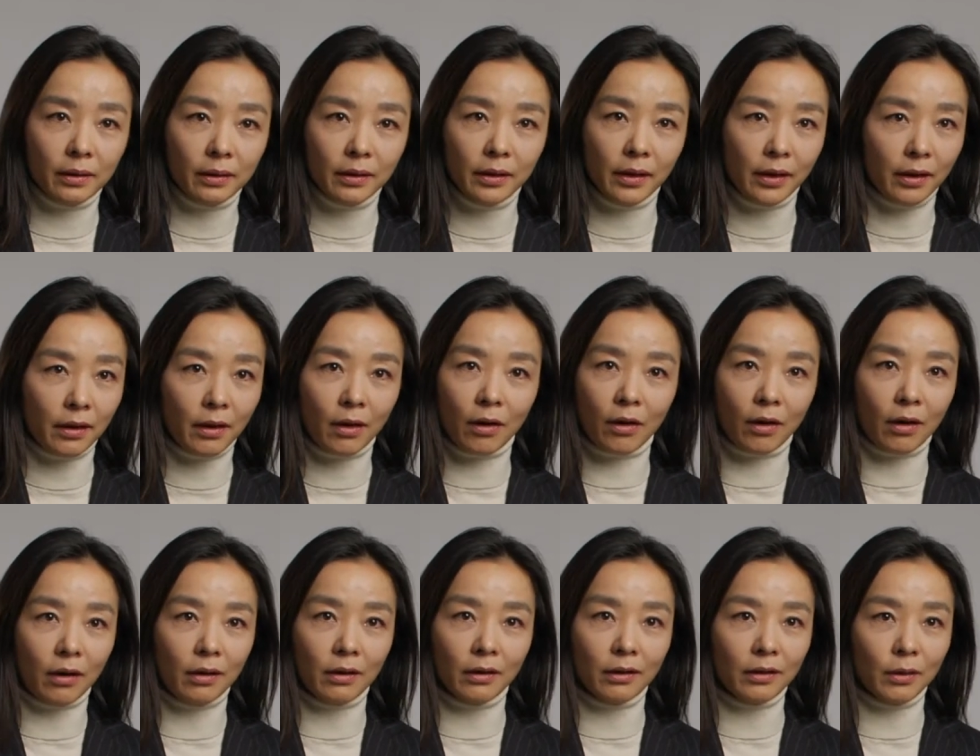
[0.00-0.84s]
They
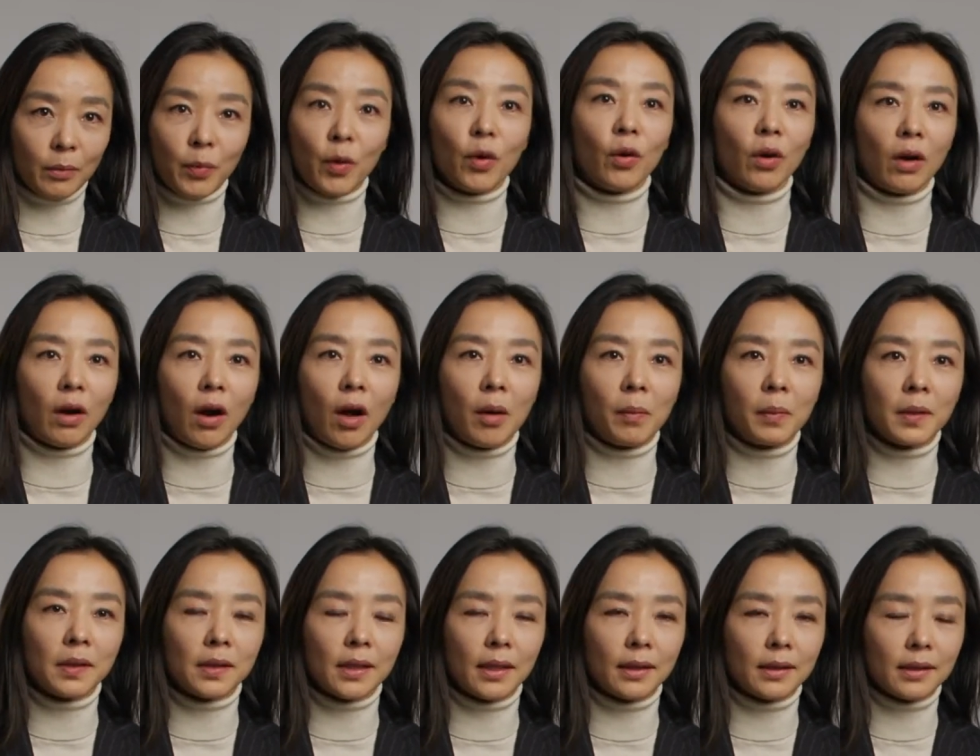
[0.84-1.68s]
are the polar
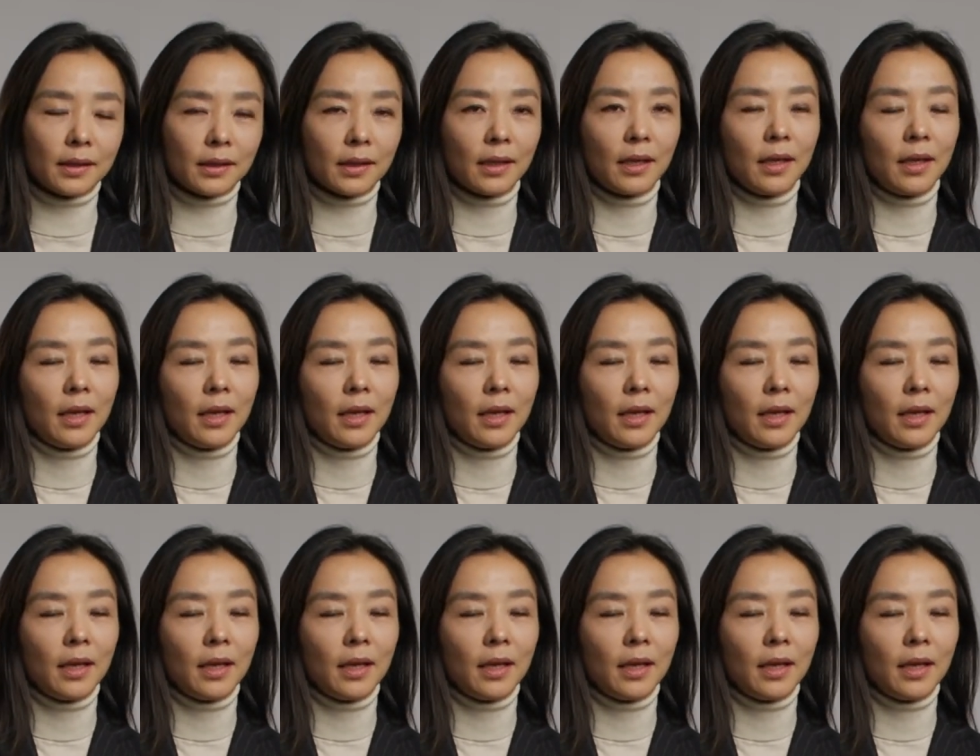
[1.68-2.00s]
opposites.